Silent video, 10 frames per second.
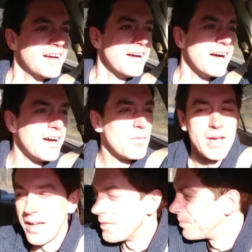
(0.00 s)
Oh,
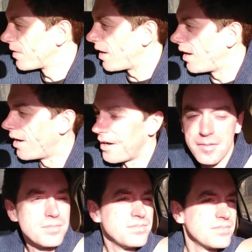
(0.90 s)
man.
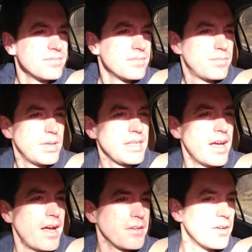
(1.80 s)
But
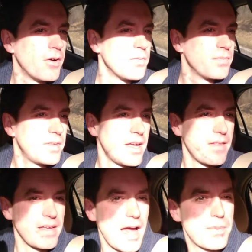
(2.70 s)
yeah,
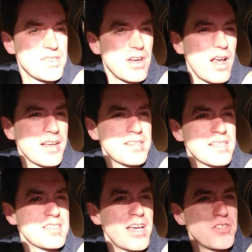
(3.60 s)
the apostolic
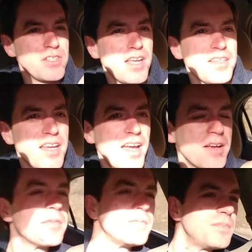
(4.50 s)
succession, yin
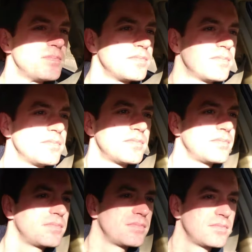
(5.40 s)
yang,
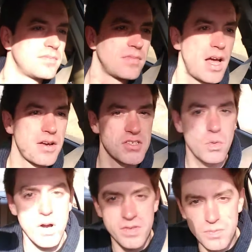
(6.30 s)
how to
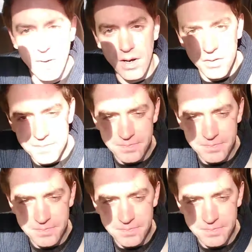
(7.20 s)
square the spiral,